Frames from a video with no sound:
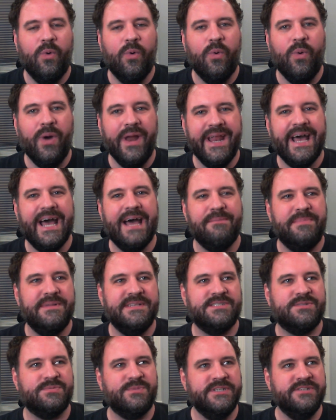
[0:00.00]
What
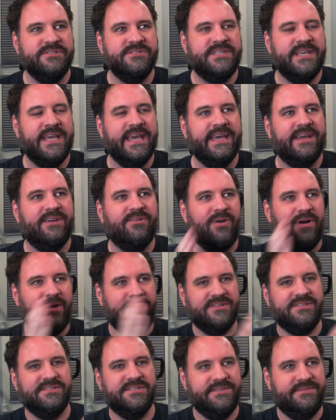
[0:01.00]
happens when you take
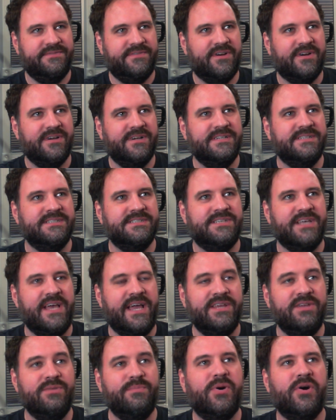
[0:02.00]
Chronicles of Darkness
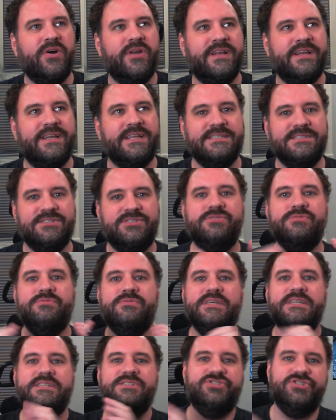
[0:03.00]
and you put it into
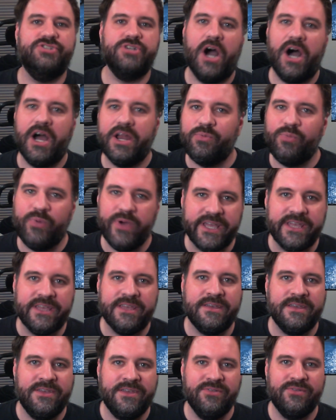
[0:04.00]
the John
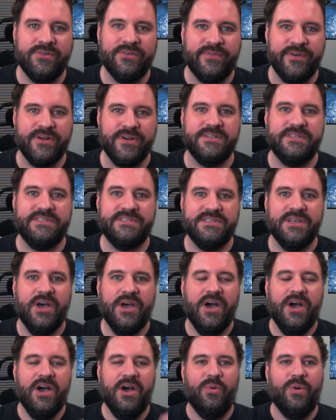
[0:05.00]
Wick universe?
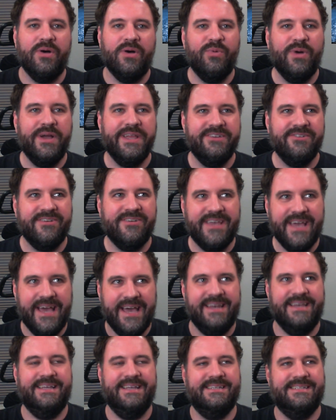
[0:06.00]
Well, what you
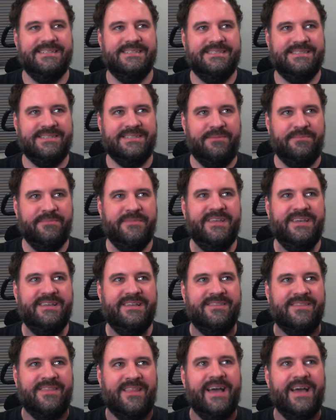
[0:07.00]
get is something